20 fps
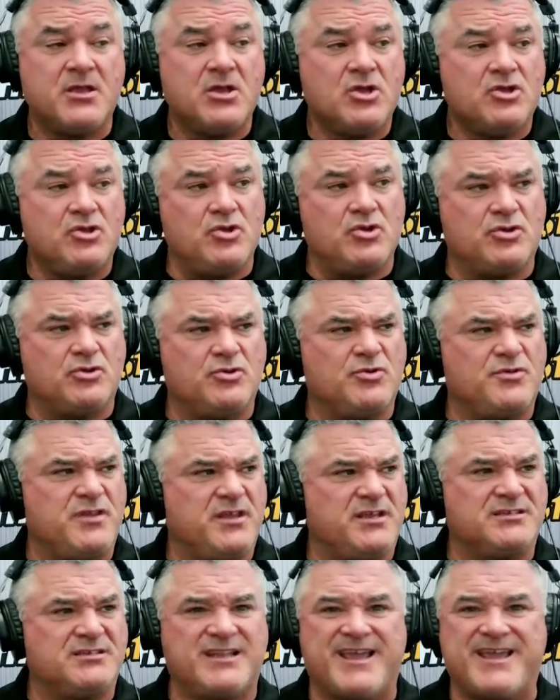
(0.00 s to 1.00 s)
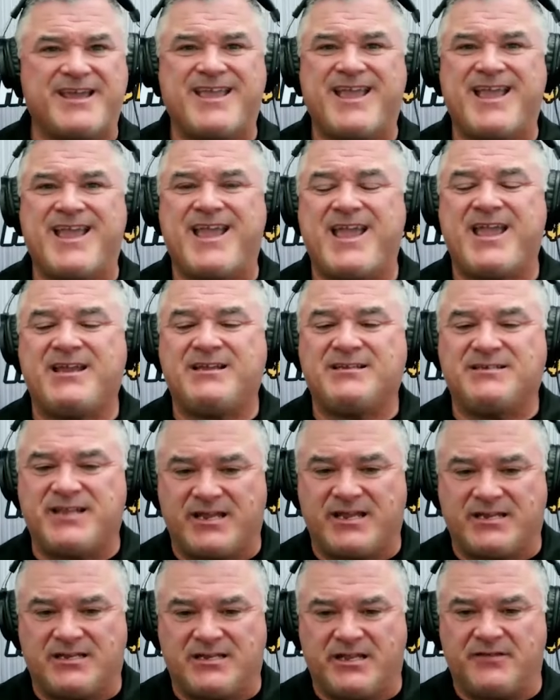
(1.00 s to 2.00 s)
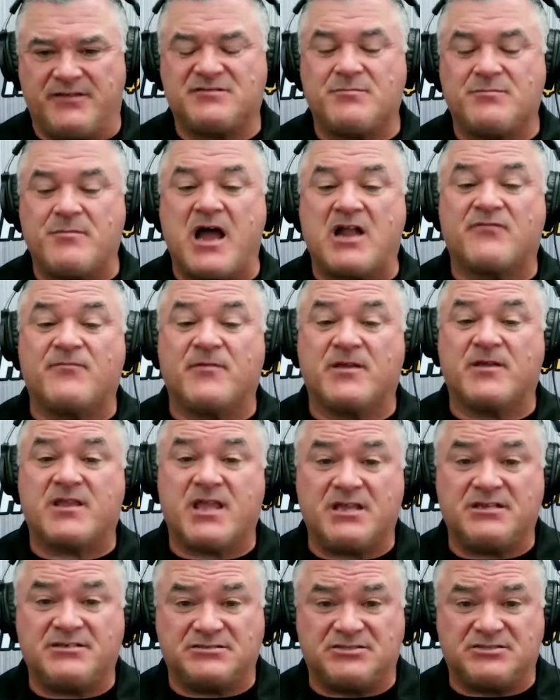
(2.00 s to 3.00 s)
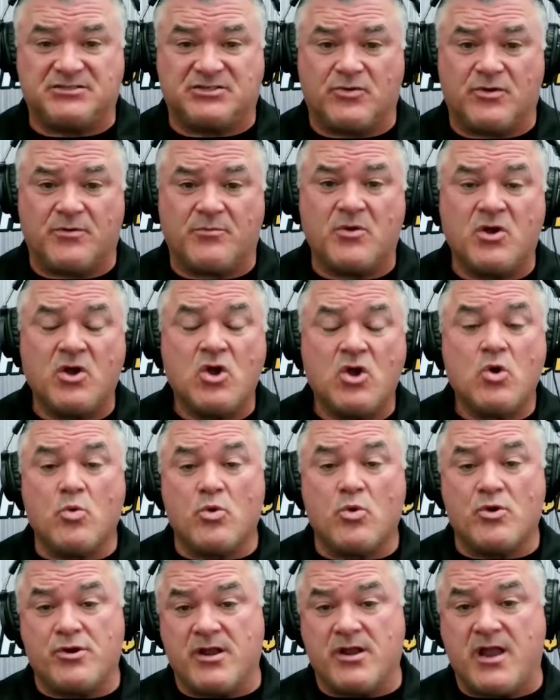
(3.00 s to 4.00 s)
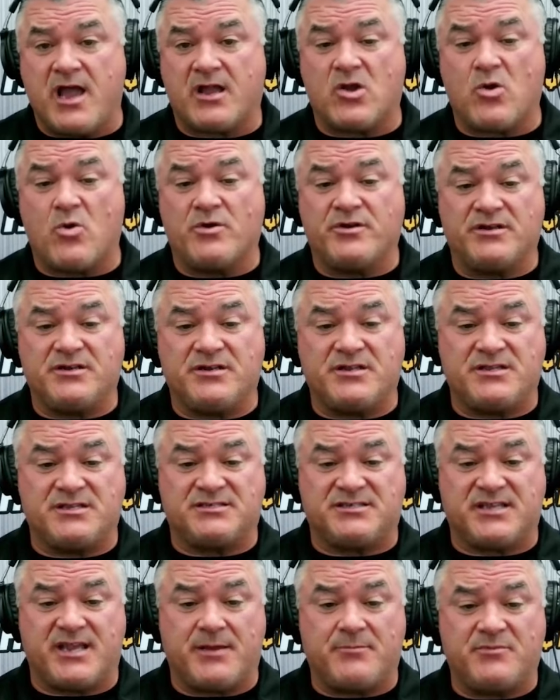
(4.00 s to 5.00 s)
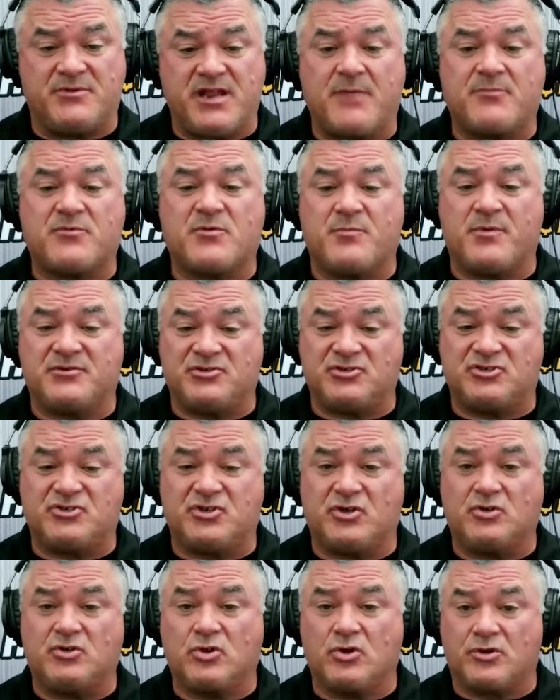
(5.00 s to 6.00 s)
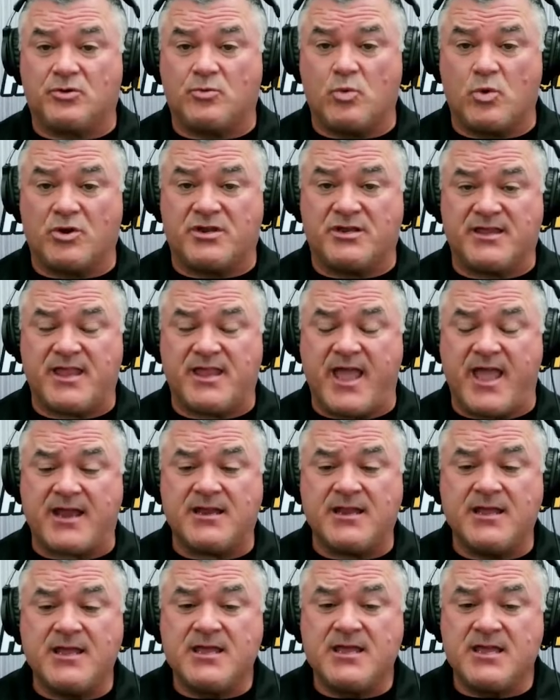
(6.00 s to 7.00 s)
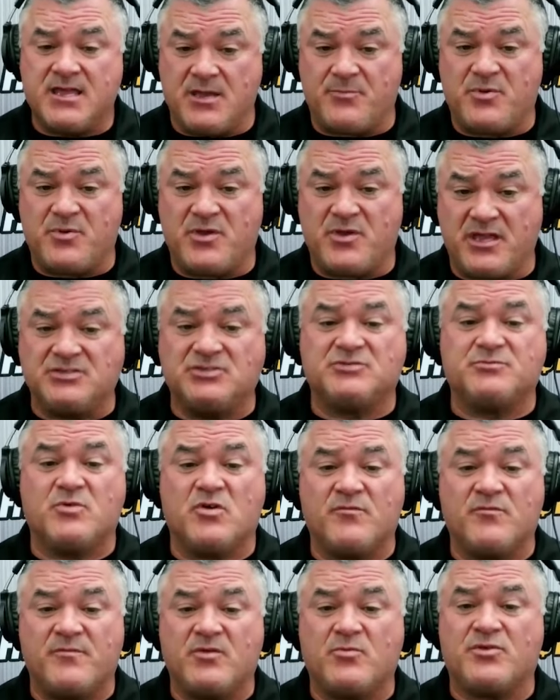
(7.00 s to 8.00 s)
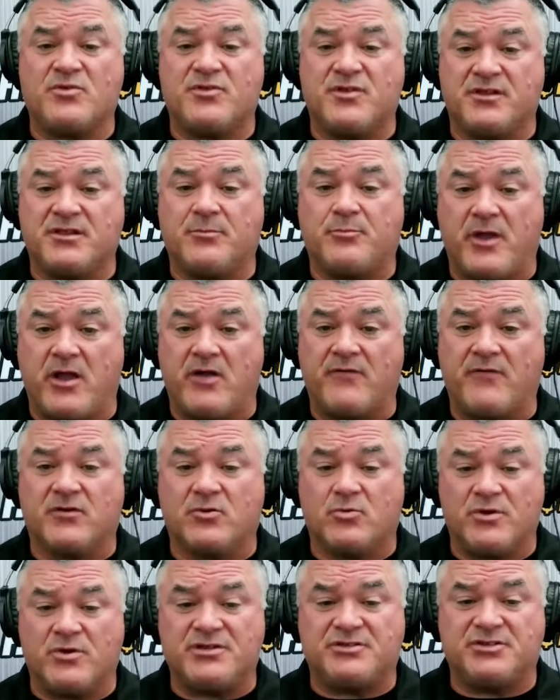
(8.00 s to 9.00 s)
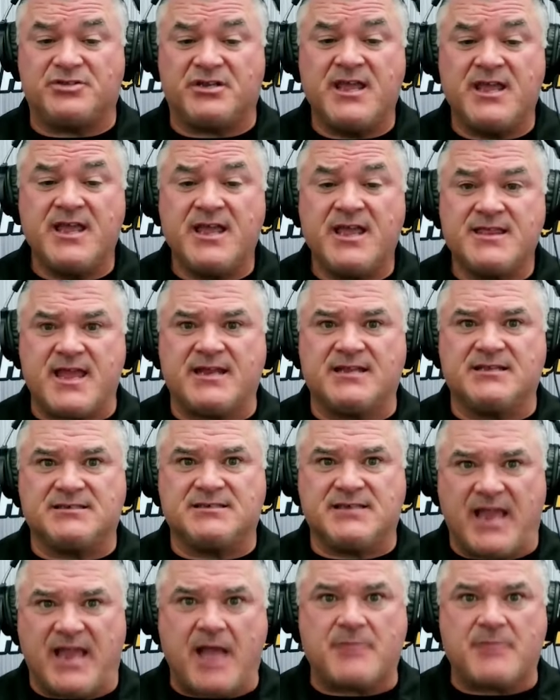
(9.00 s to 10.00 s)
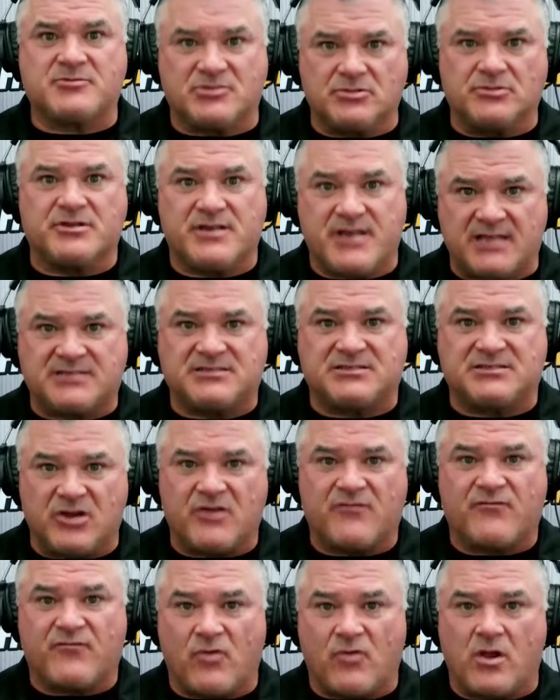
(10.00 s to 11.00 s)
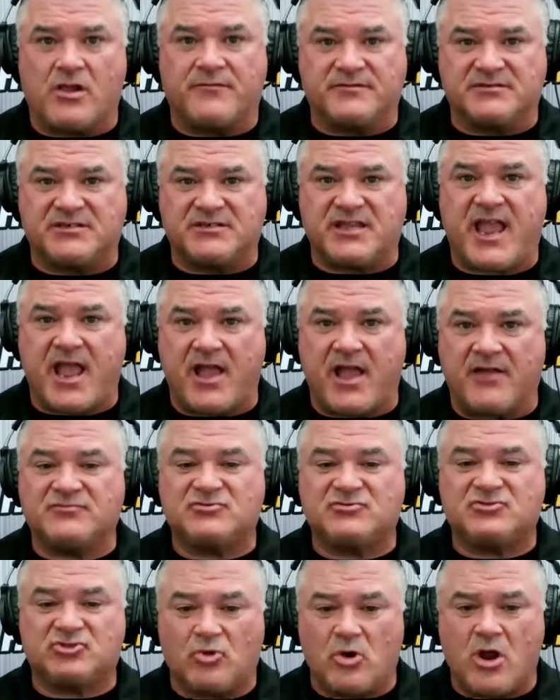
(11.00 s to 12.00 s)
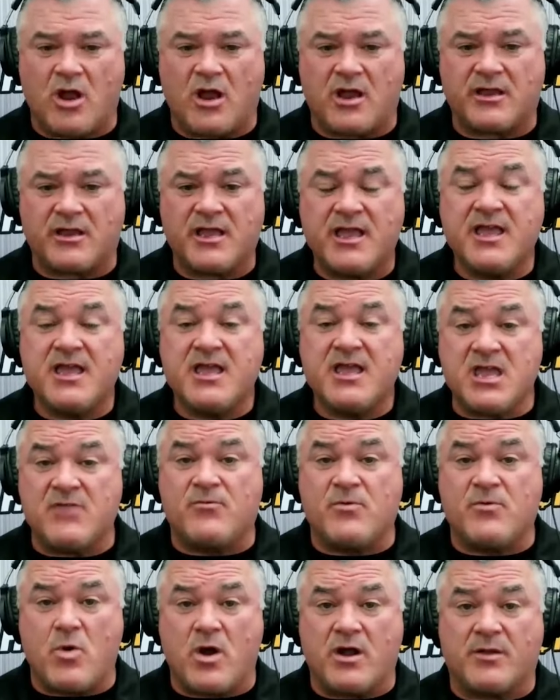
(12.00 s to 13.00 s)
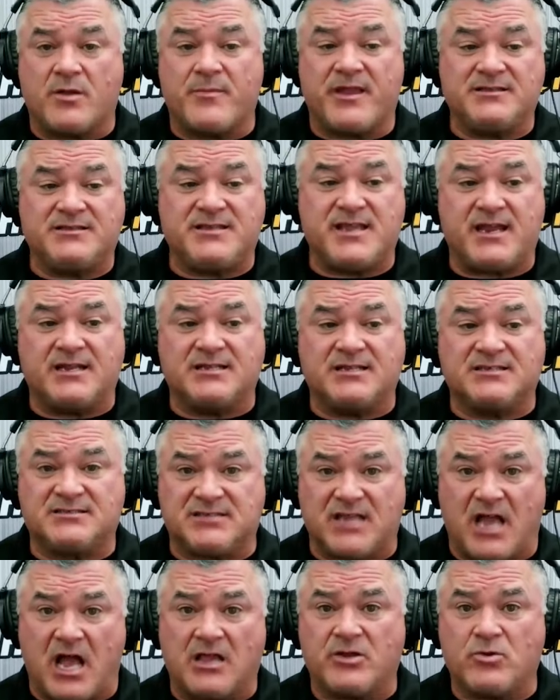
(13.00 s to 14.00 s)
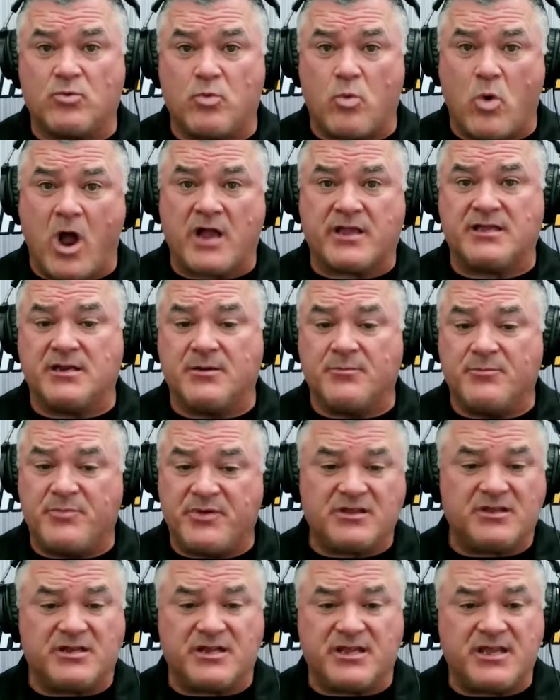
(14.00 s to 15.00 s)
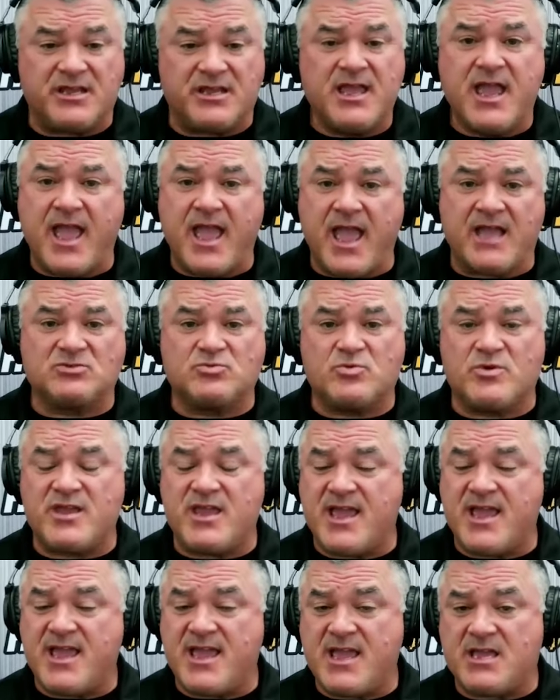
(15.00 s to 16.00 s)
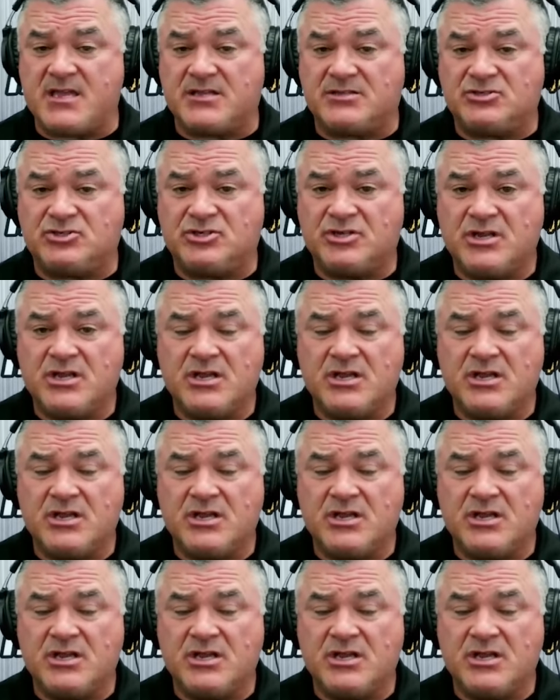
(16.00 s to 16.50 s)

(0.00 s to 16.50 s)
You can do things like hang deadlifts, modifications to them, where you're not going into the same depth, but you're still working that hip hinge movement within the pelvic region that is absolutely necessary for all of us to have strong if we want to maintain a solid walking ability as we age.